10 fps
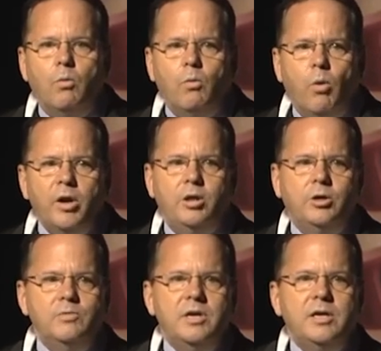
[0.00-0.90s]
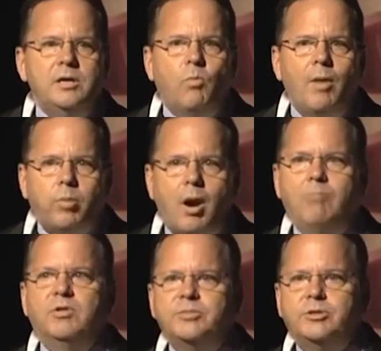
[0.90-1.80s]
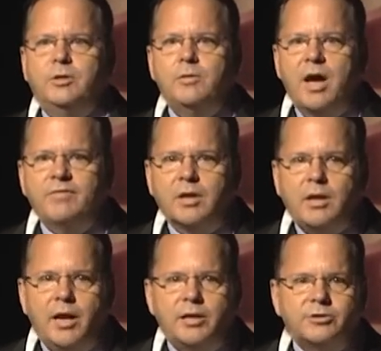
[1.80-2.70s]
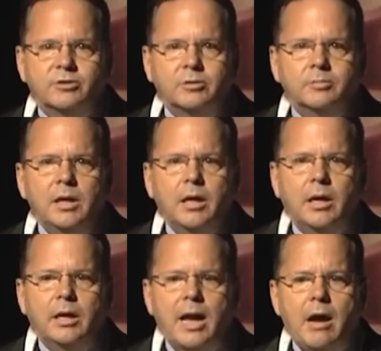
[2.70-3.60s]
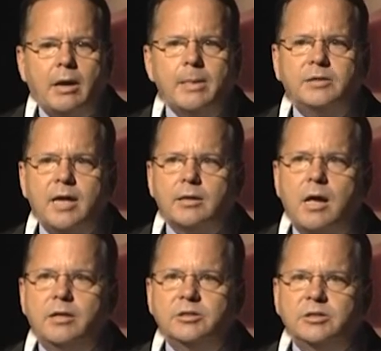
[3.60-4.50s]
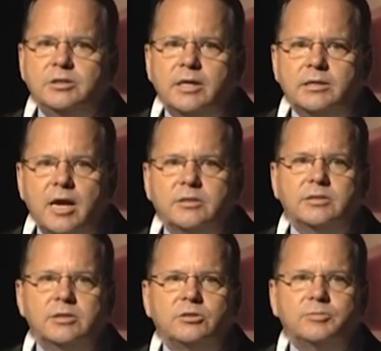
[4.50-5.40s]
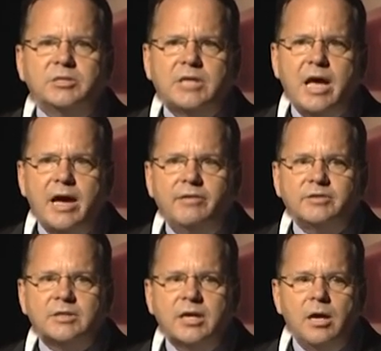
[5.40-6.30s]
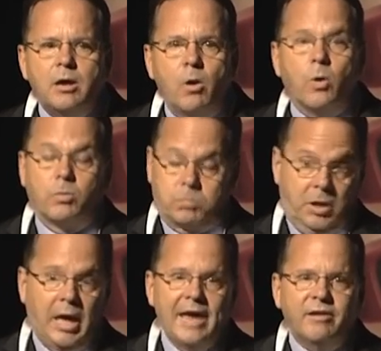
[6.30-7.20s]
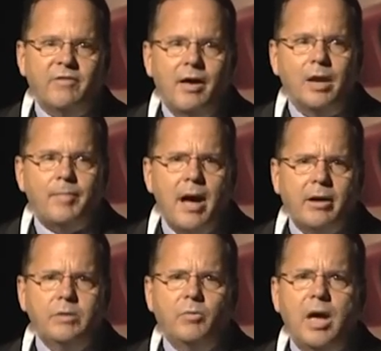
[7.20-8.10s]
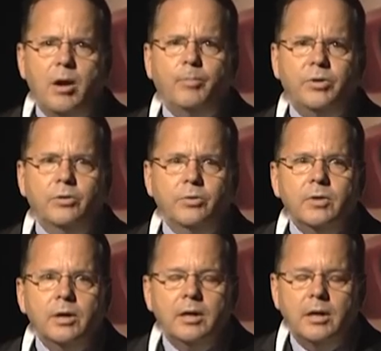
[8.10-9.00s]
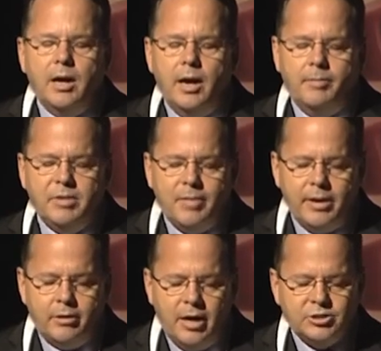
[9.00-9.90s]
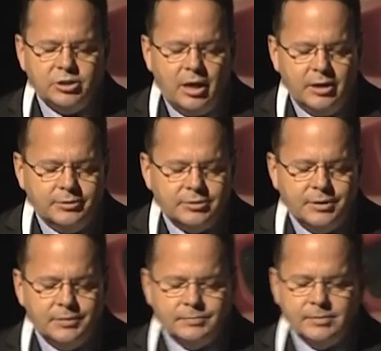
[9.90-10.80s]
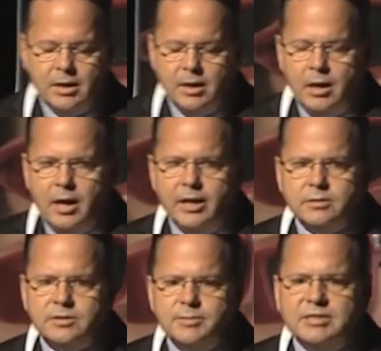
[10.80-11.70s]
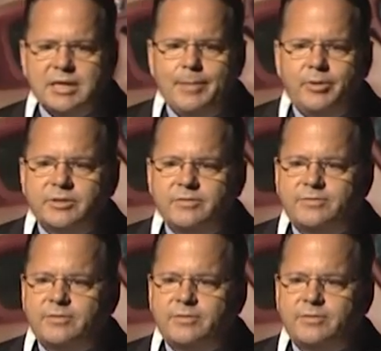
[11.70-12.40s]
What do you need? What problems do you have in a classroom, and how can the technology that Texas Instruments has or can develop, how can we help you be better educators? And some examples of